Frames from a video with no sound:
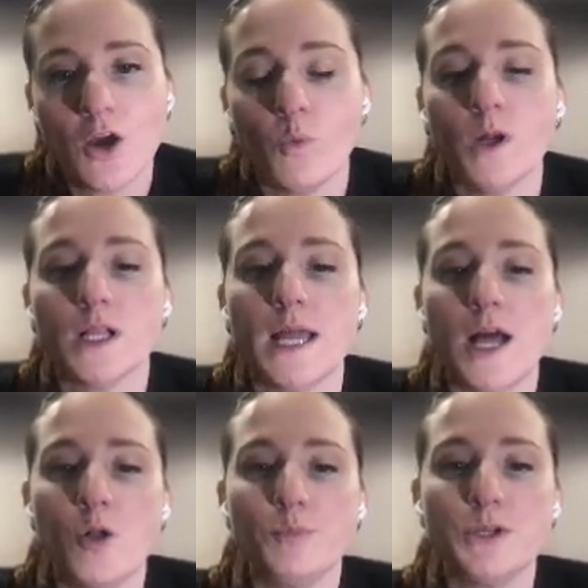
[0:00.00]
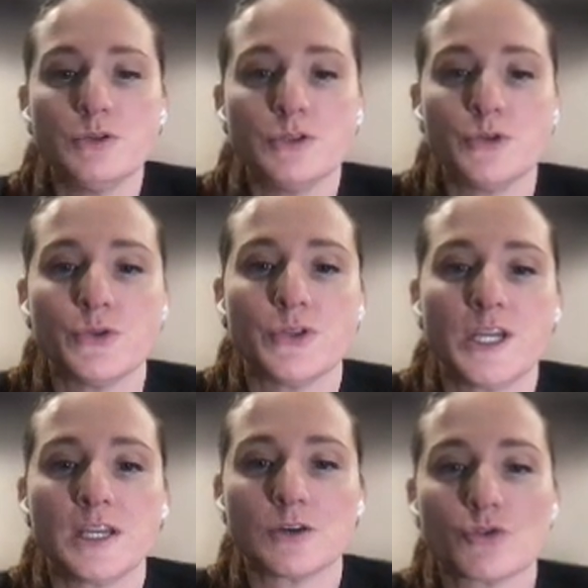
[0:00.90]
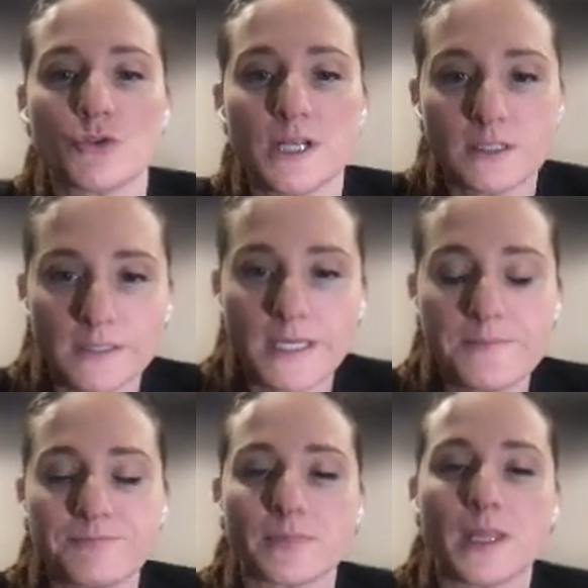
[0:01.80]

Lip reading: will help you to think critically